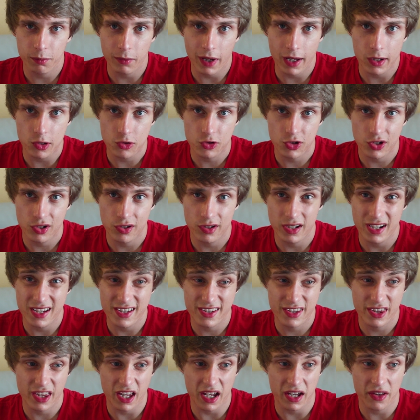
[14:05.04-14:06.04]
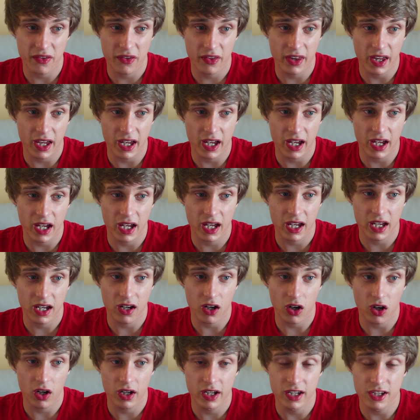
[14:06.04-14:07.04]
mentioned is that there
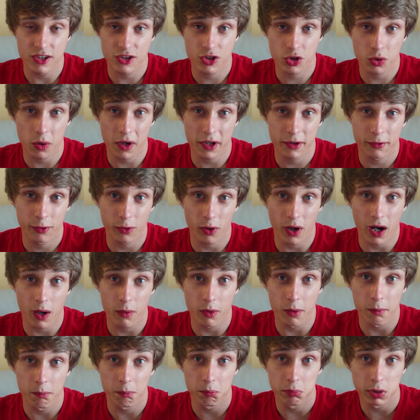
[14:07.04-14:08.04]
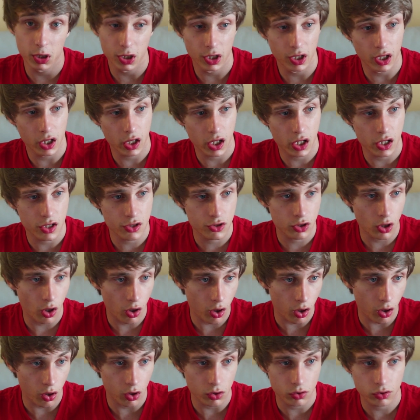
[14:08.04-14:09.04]
is 24-hour burgers,
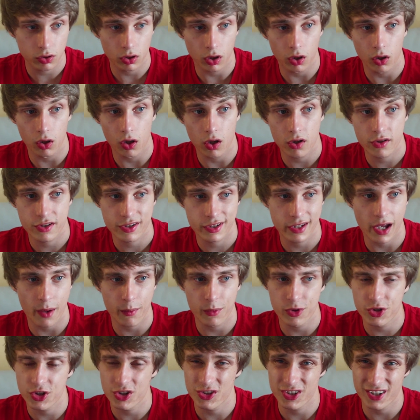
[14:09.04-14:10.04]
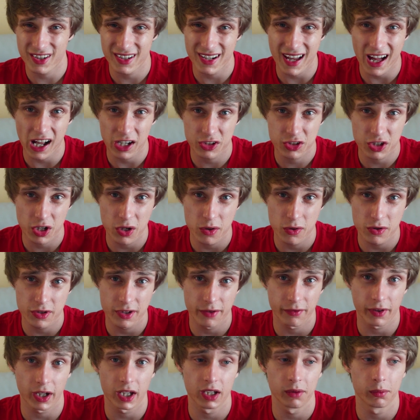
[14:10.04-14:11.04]
hot dogs, sandwiches and nachos
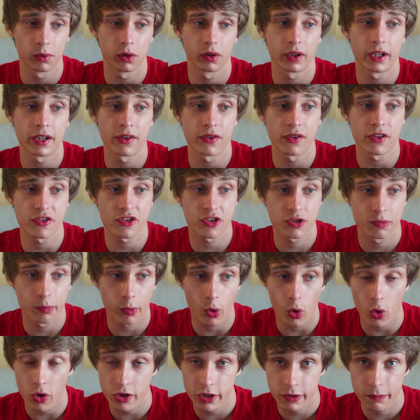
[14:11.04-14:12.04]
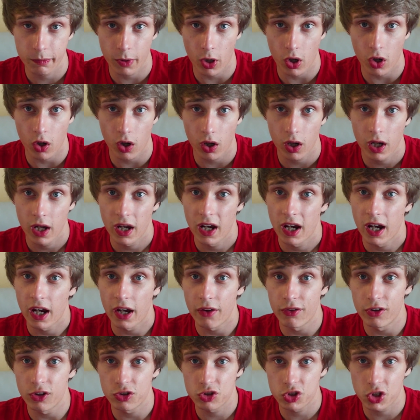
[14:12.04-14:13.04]
available in the sports bar,
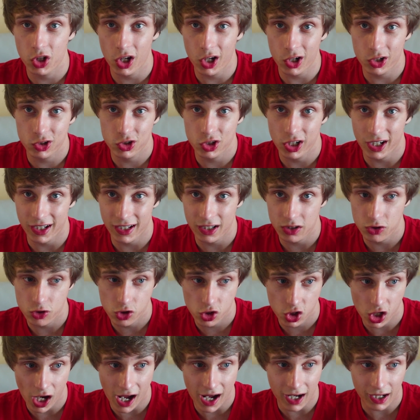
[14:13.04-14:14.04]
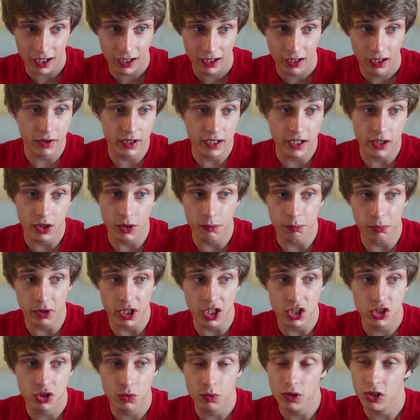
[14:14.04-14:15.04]
and the Jerk Chicken Shack near the
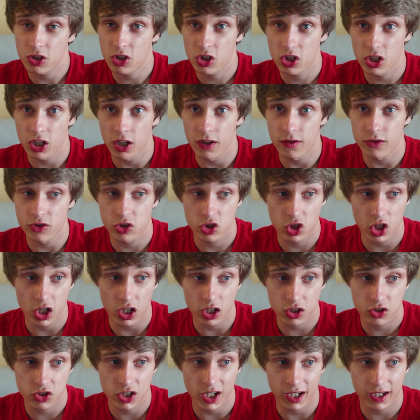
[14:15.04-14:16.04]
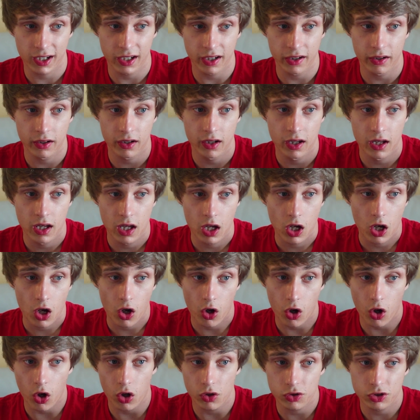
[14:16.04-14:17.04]
beach, which serves jerk chicken,
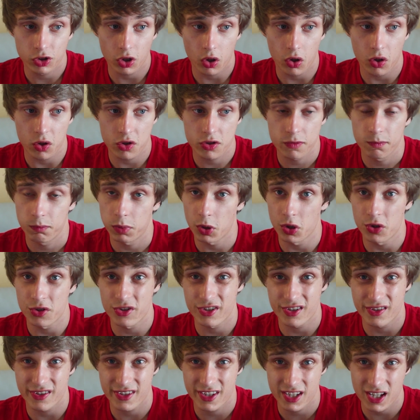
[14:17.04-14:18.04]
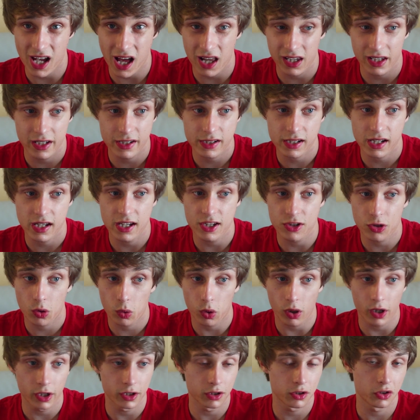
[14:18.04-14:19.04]
hot dogs, buns and salad, is
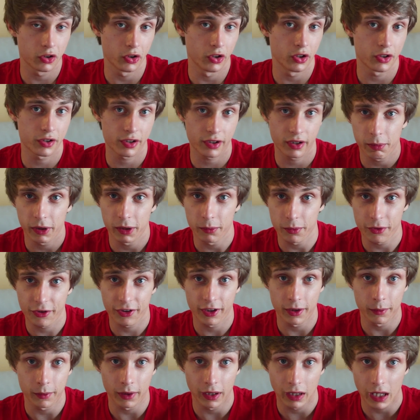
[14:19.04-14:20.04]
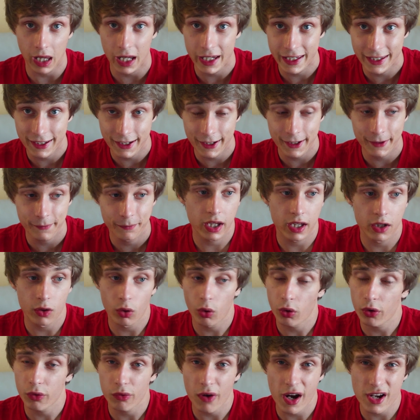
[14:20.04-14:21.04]
quite good. People seem to like it. In
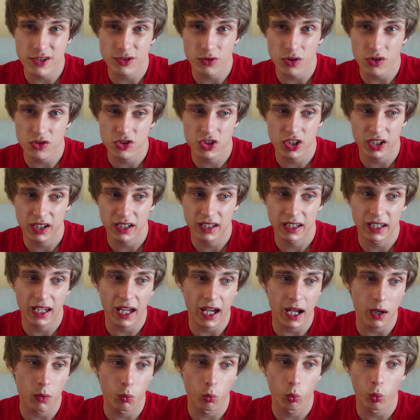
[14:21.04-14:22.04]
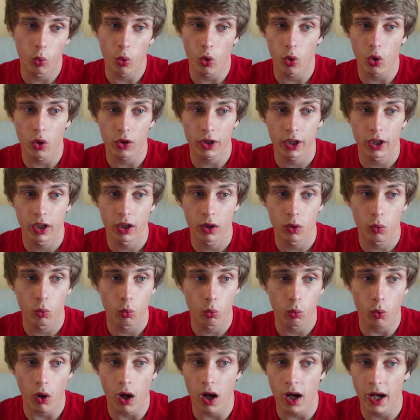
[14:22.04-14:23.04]
all the restaurants you can get water,
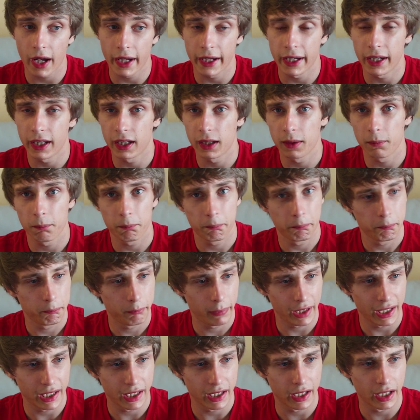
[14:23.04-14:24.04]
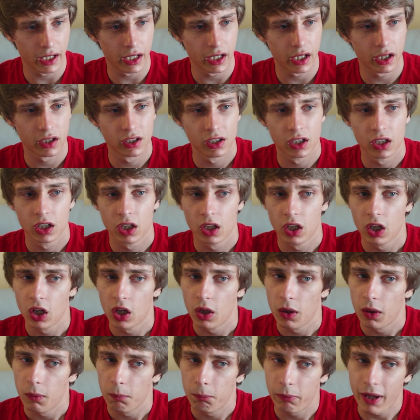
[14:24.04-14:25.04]
wine, beer,
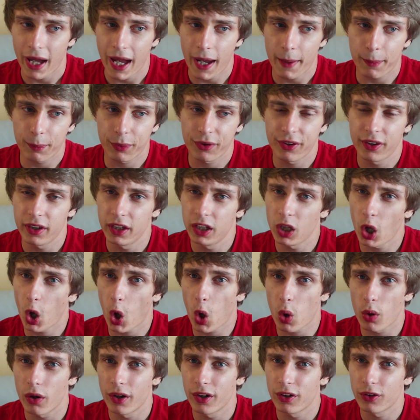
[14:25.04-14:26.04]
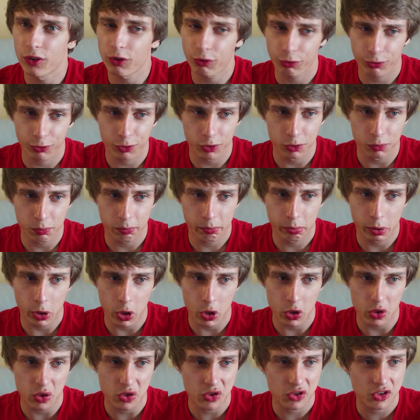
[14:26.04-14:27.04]
Pepsi, orange, fruit
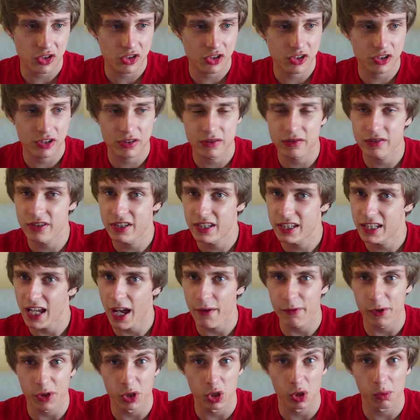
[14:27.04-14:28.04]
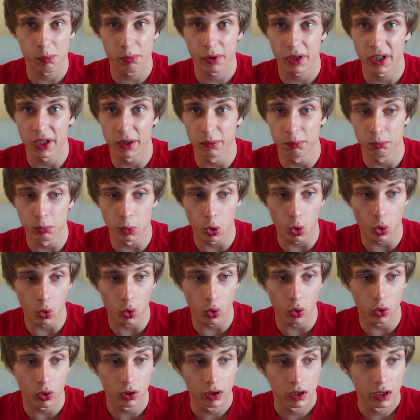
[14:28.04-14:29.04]
punch, 7-Up and
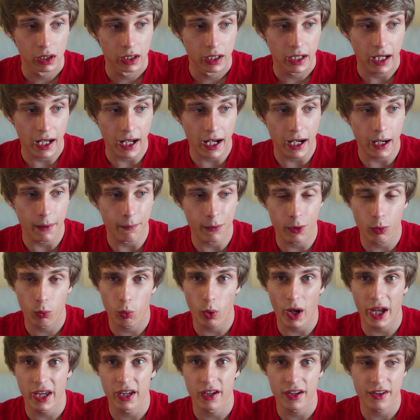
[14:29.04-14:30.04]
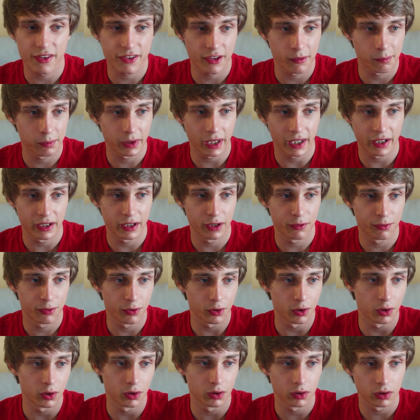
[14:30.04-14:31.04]
more. The waiters are
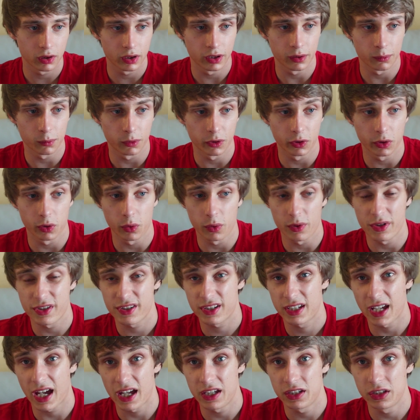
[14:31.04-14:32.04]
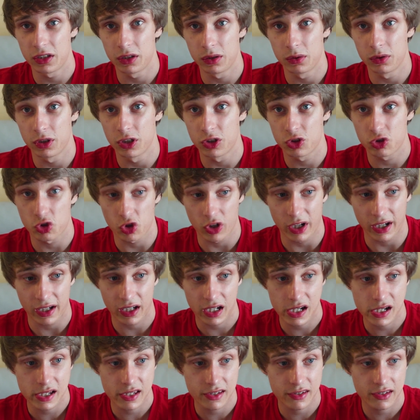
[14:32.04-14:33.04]
plentiful and will always get you your
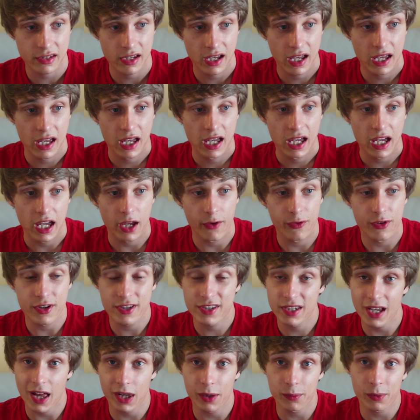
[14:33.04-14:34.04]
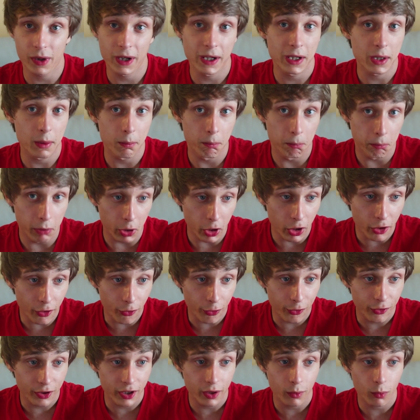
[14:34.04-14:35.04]
drinks. If you're celebrating a
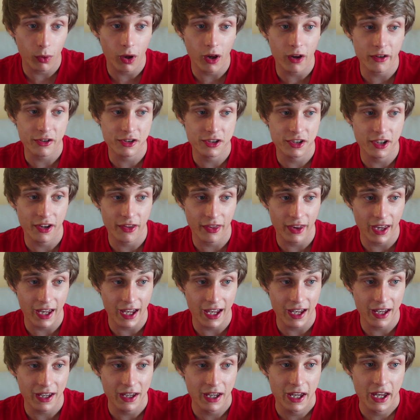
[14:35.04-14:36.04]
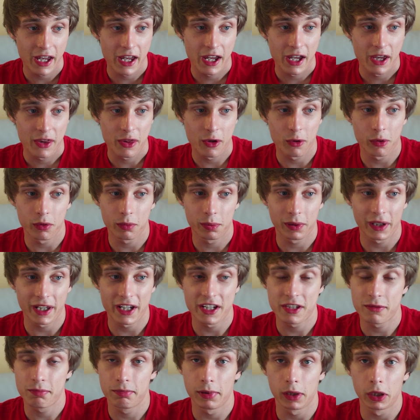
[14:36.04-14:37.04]
birthday whilst you're there, they will
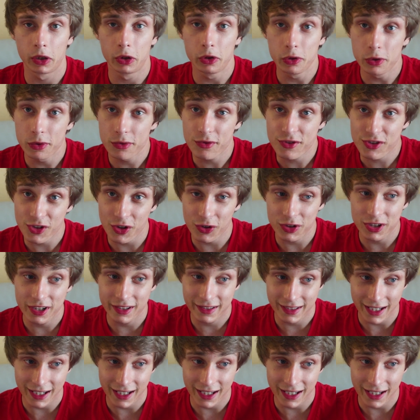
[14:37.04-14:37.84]
place balloons on your